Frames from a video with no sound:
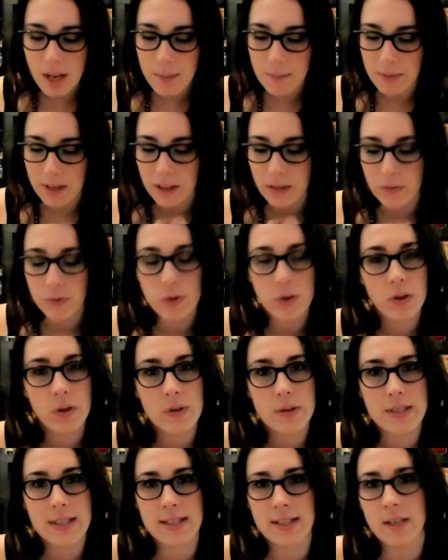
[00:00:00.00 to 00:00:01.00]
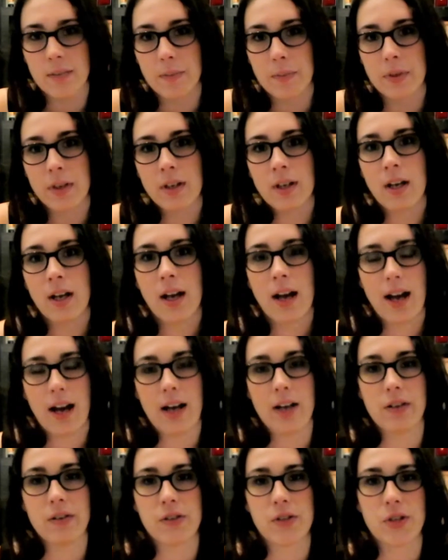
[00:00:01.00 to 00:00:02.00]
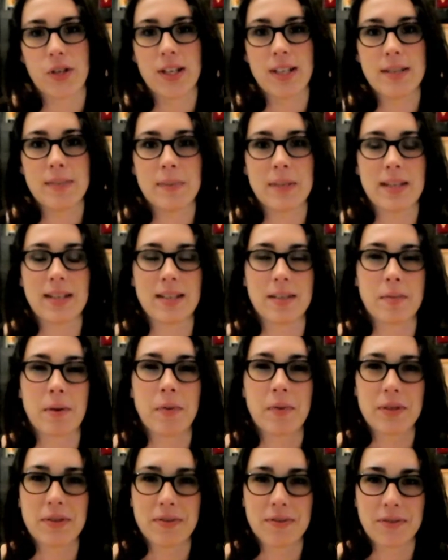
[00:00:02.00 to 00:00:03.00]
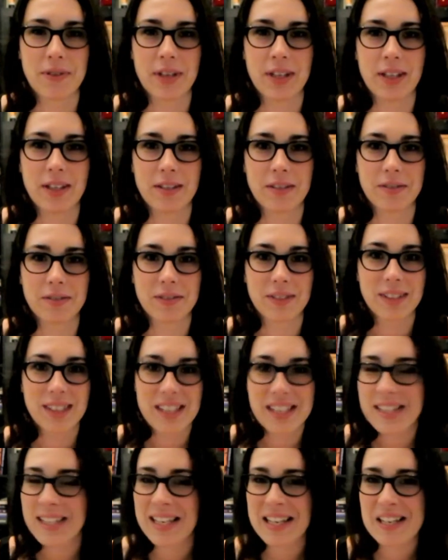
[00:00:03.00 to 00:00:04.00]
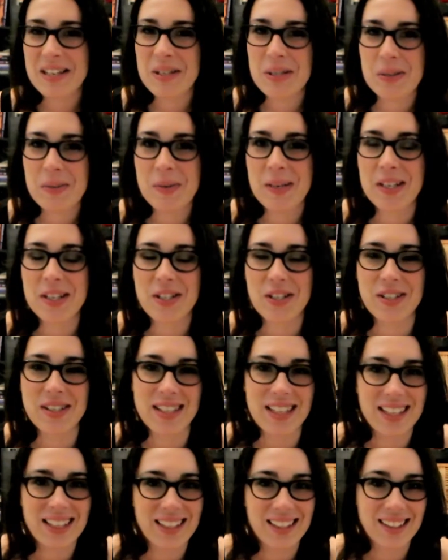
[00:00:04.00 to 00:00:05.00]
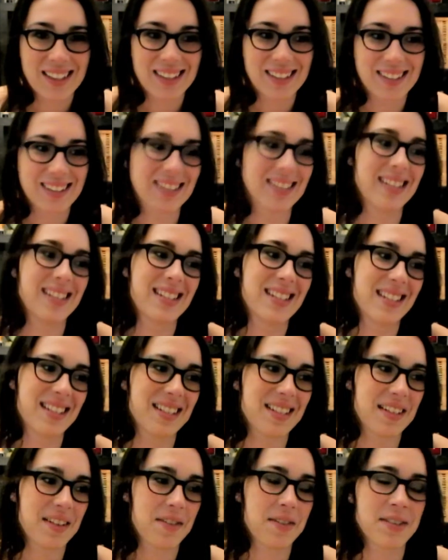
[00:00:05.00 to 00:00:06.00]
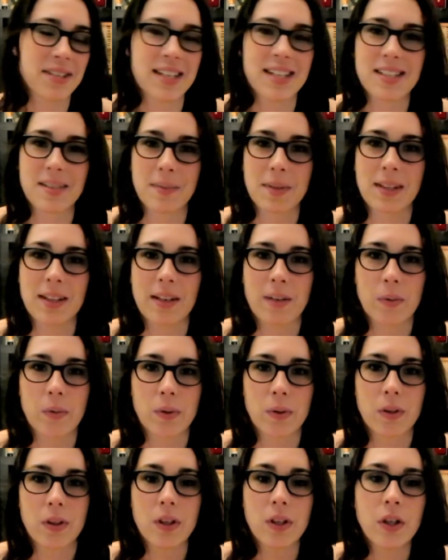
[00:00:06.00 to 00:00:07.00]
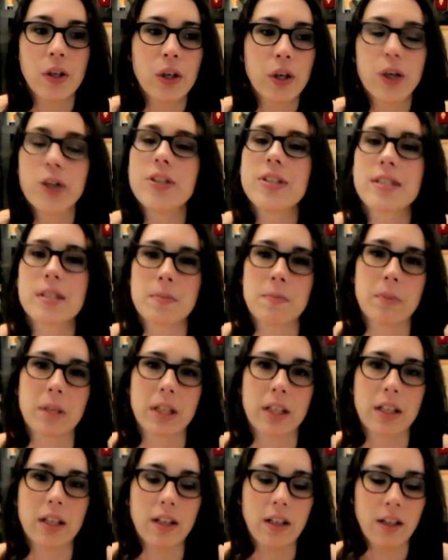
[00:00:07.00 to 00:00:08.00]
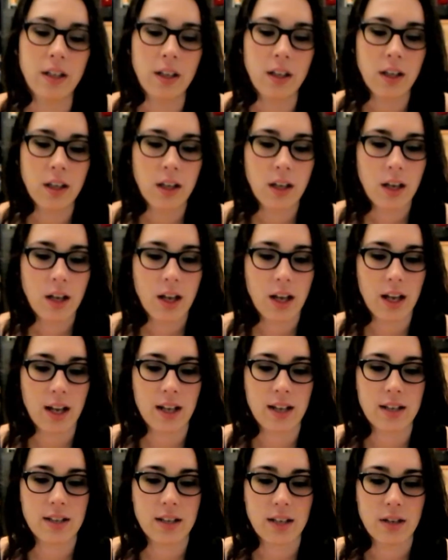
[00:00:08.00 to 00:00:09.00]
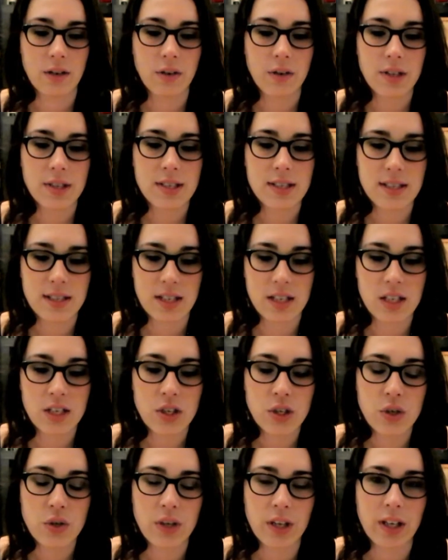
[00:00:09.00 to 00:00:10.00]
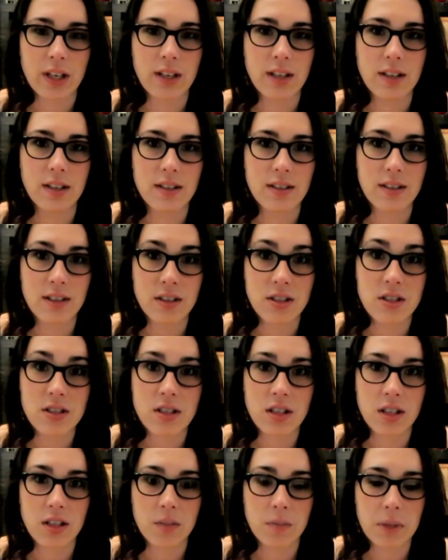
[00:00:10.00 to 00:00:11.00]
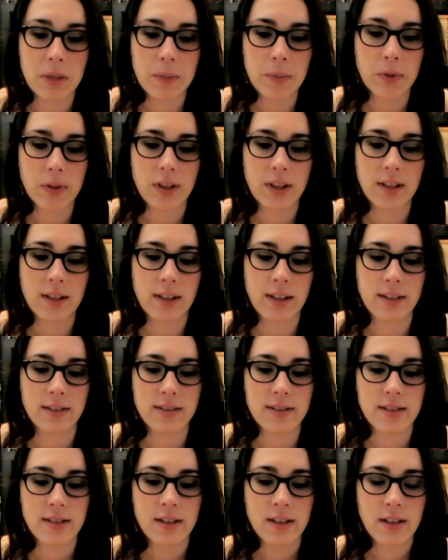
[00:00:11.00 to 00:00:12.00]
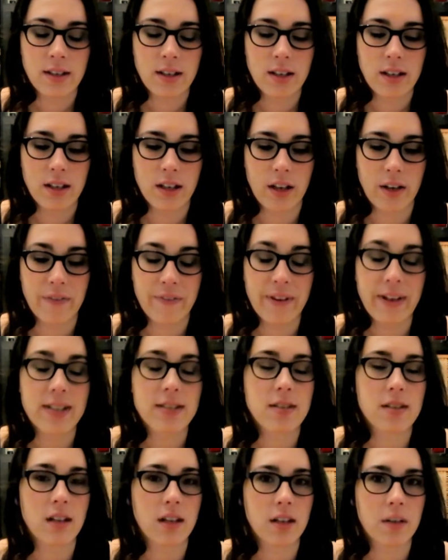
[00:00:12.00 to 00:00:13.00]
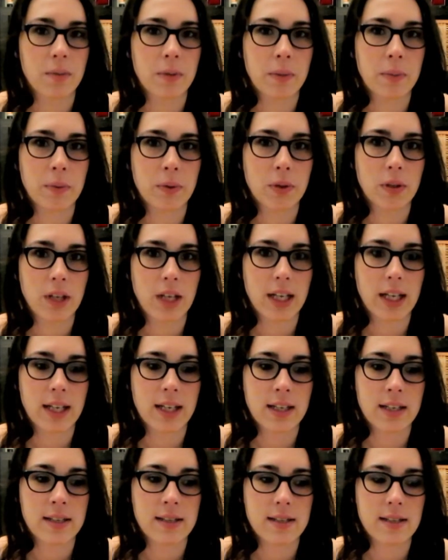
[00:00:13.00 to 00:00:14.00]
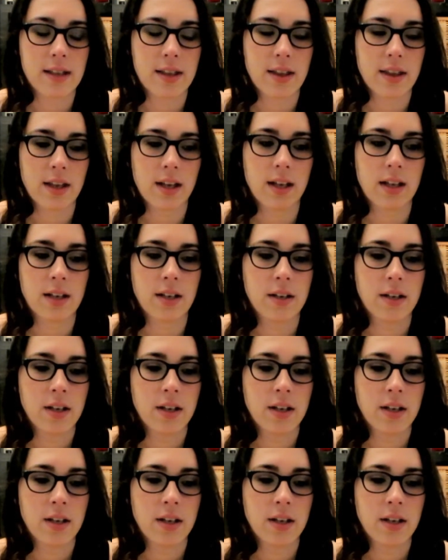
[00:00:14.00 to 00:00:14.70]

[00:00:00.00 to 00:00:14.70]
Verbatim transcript: My throat closes up out of stress, because I'm always afraid of saying too much or saying something that will hurt somebody. And I know this is an issue that touches a lot of people and that affects a lot of people and that